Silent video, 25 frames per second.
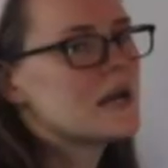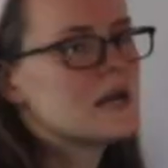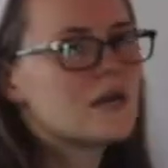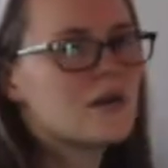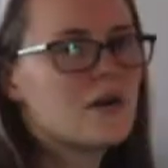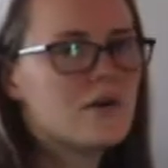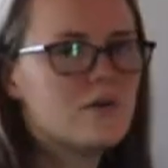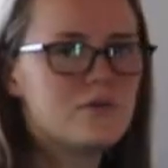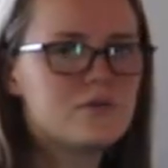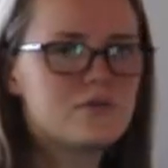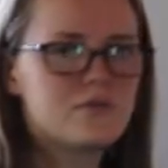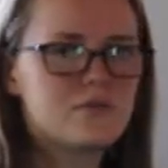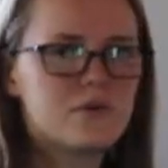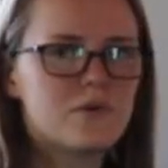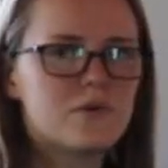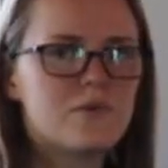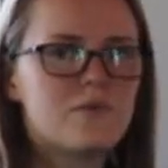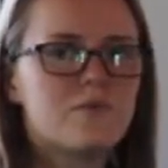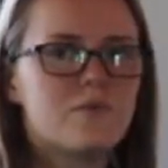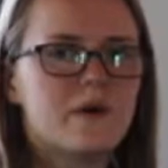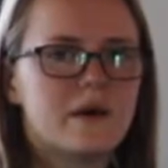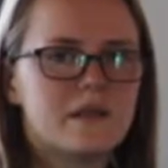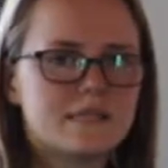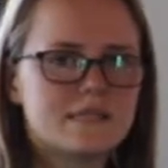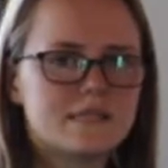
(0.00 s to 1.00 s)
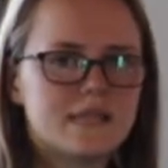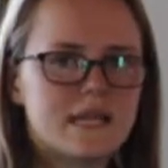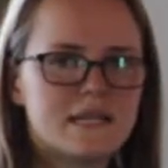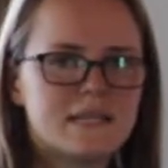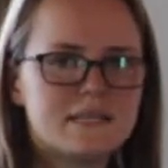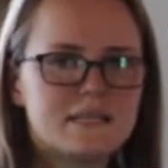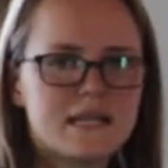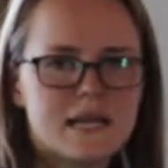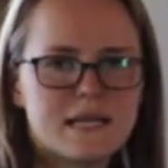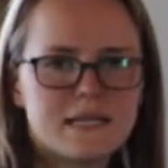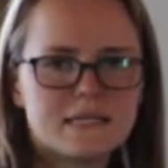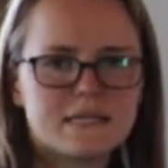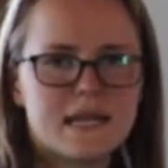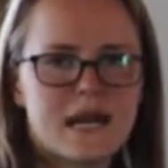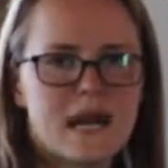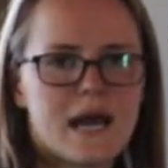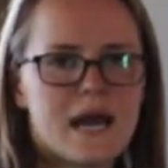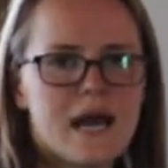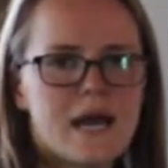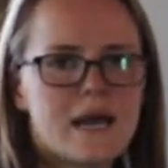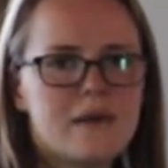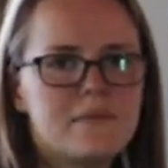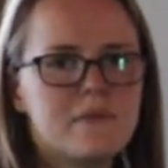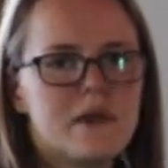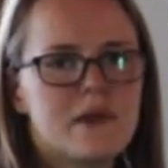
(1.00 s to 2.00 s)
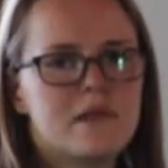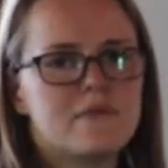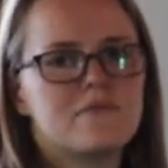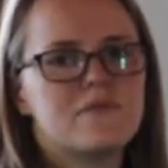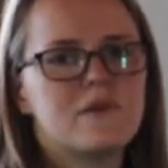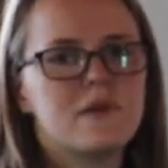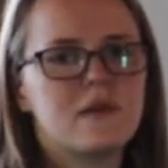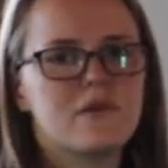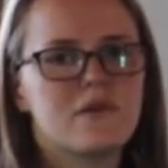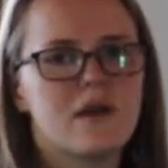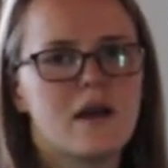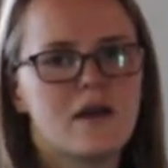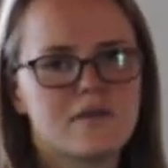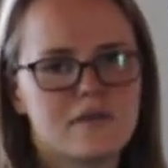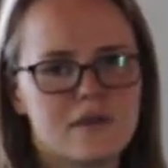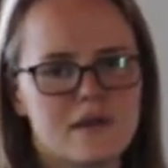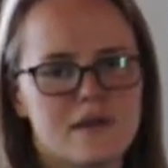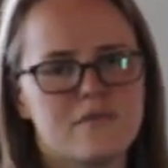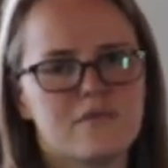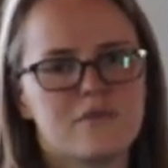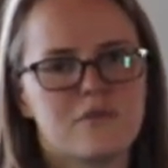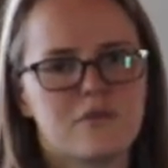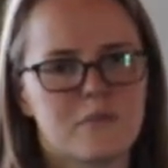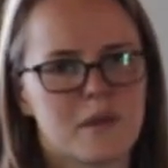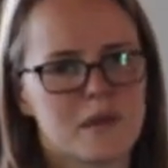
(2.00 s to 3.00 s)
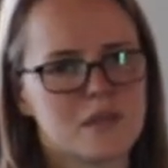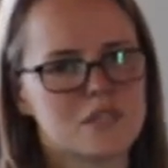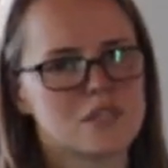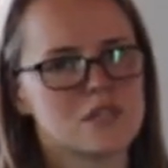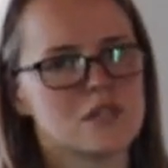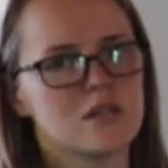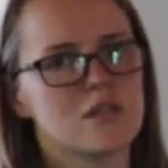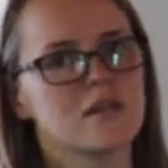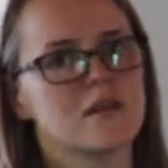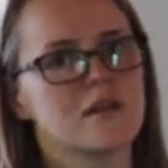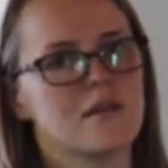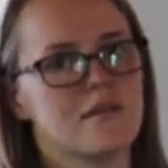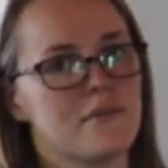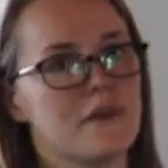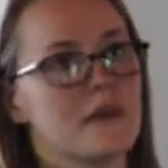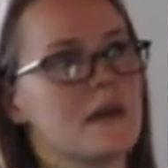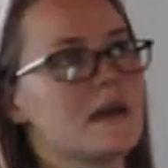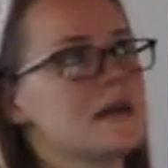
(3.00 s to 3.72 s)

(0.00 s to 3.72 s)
to go through one sentence at a time and figure out the information they're giving